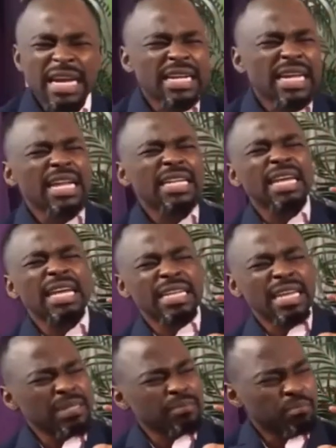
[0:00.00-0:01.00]
and, and, and,
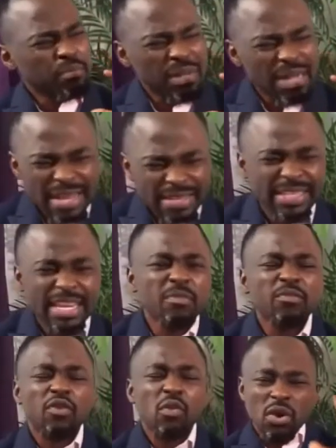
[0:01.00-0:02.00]
and bless
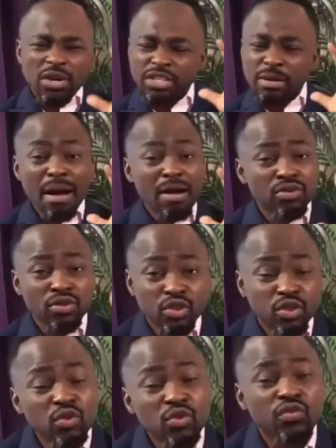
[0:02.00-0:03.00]
Him for what He's about to
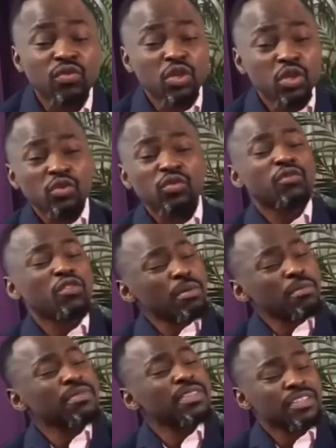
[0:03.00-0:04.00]
do for you
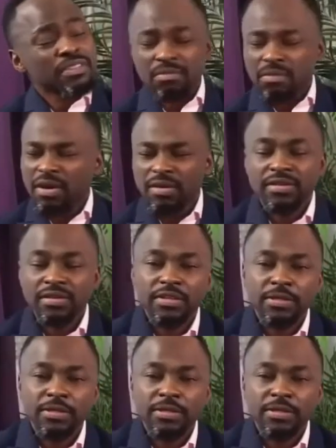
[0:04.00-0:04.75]
from this month.